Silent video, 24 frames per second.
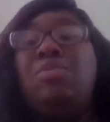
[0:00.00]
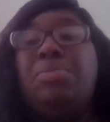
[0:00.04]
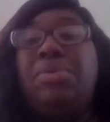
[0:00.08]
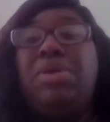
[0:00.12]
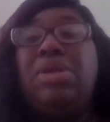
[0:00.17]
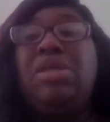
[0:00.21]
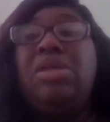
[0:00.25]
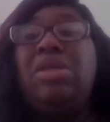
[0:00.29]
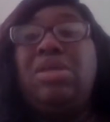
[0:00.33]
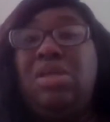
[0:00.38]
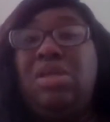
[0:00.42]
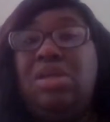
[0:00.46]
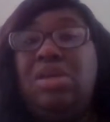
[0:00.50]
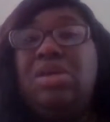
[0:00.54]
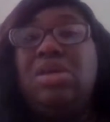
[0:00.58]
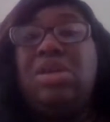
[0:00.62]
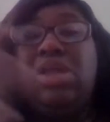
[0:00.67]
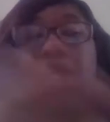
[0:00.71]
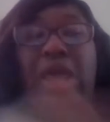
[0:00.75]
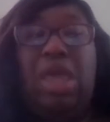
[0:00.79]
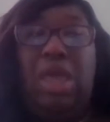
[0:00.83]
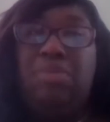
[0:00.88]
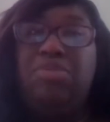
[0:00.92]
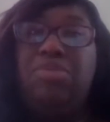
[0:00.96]
would be
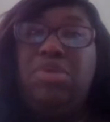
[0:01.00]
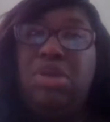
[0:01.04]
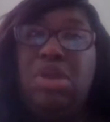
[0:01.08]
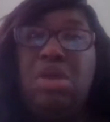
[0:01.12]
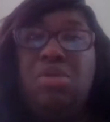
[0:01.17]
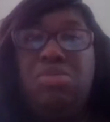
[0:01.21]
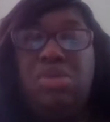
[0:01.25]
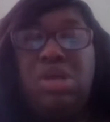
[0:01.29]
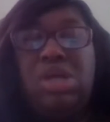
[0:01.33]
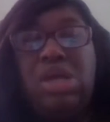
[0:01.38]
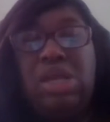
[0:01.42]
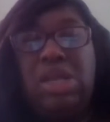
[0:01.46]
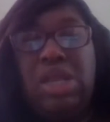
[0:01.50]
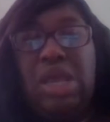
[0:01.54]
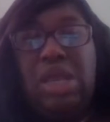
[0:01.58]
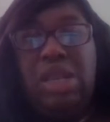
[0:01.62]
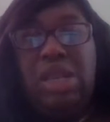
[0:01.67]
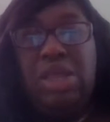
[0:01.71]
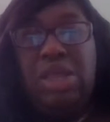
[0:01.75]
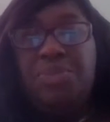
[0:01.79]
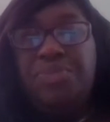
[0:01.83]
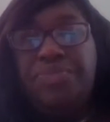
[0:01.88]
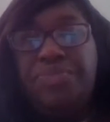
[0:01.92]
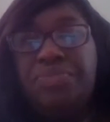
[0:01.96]
good, good
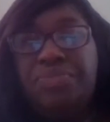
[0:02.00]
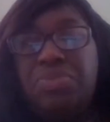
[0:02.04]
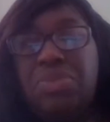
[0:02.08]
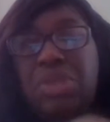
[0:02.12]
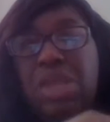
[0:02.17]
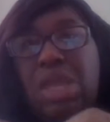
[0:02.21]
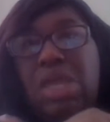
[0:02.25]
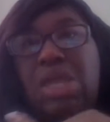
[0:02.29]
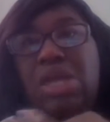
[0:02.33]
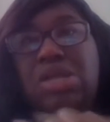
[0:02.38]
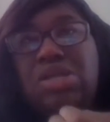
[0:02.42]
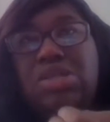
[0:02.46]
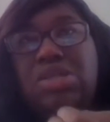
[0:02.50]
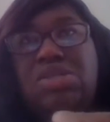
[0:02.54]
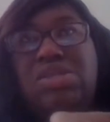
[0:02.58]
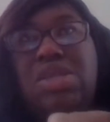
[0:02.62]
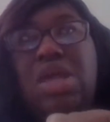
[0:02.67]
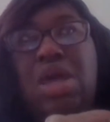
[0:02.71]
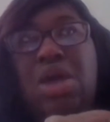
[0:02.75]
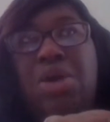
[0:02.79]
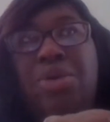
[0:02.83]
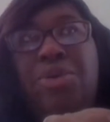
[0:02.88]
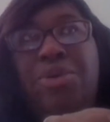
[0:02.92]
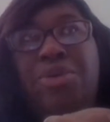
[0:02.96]
at it.
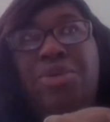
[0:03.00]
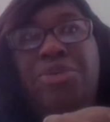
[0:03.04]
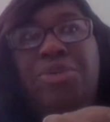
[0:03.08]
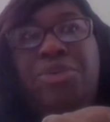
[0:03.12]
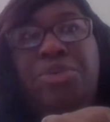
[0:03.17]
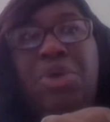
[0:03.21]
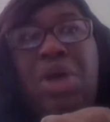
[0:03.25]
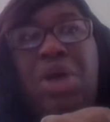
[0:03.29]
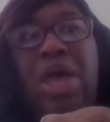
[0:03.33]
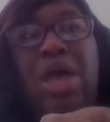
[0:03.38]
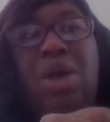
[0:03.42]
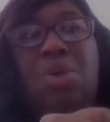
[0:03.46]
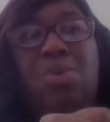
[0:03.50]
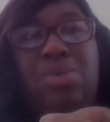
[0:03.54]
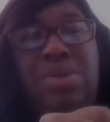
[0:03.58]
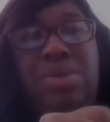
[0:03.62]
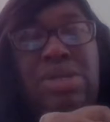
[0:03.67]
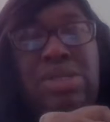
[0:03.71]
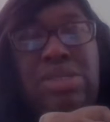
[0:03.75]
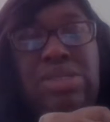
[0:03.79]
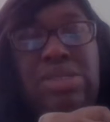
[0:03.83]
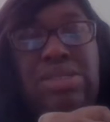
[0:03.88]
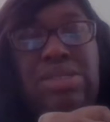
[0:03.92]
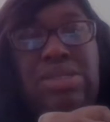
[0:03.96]
So I
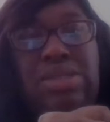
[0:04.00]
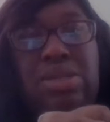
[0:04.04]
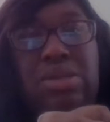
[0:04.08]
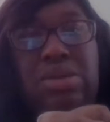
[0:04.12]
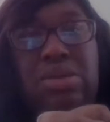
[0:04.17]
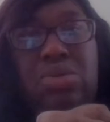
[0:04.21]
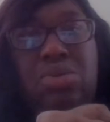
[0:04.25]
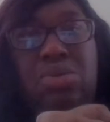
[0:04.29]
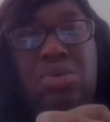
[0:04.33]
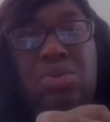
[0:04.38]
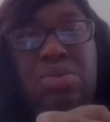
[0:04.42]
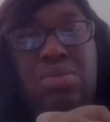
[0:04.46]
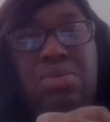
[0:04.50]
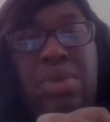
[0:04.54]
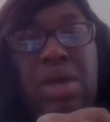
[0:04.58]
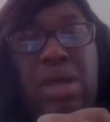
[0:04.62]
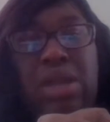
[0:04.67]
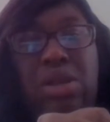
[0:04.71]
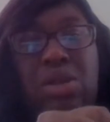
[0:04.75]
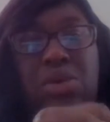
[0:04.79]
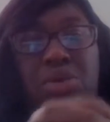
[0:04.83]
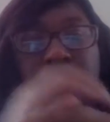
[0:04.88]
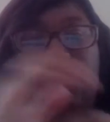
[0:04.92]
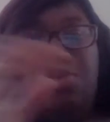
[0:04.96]
went to
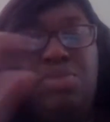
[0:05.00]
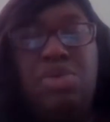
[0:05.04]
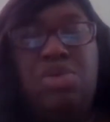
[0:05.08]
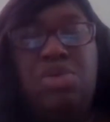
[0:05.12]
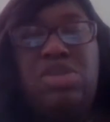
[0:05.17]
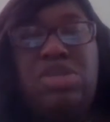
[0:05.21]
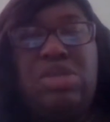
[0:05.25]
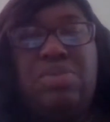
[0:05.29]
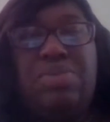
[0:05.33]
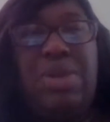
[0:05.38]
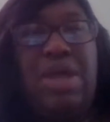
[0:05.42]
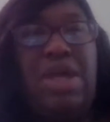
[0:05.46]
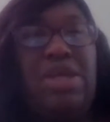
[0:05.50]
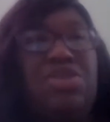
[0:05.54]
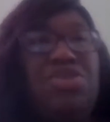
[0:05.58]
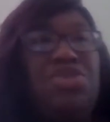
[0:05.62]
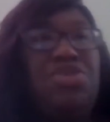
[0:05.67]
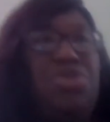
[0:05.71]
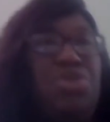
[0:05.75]
my local beauty supply